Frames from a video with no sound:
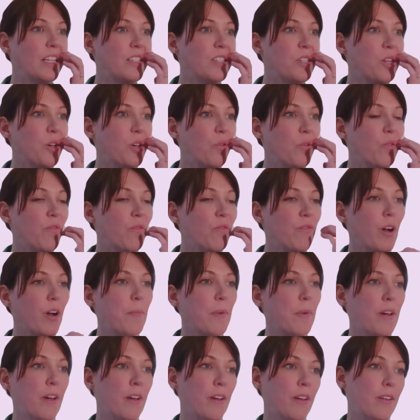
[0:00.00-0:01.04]
So
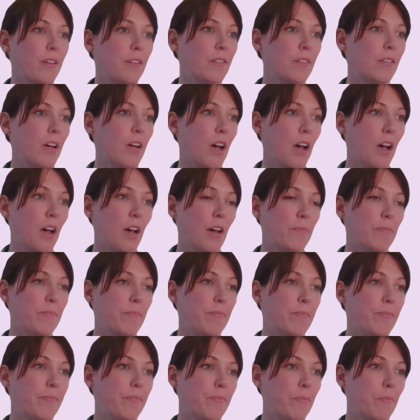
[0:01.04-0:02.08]
from
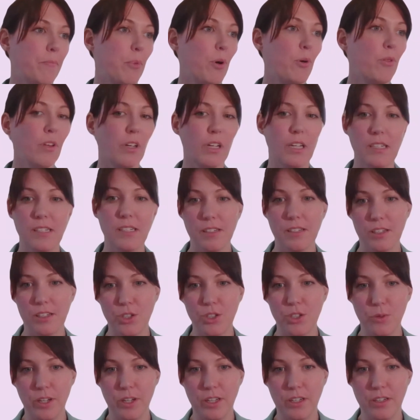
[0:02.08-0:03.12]
a both a
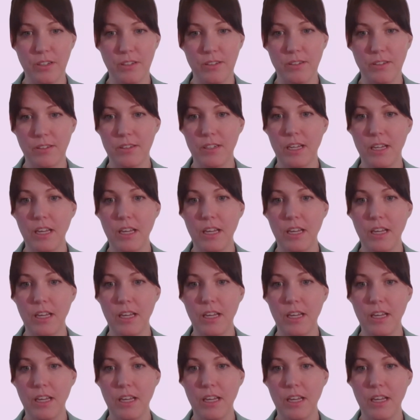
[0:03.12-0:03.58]
constituent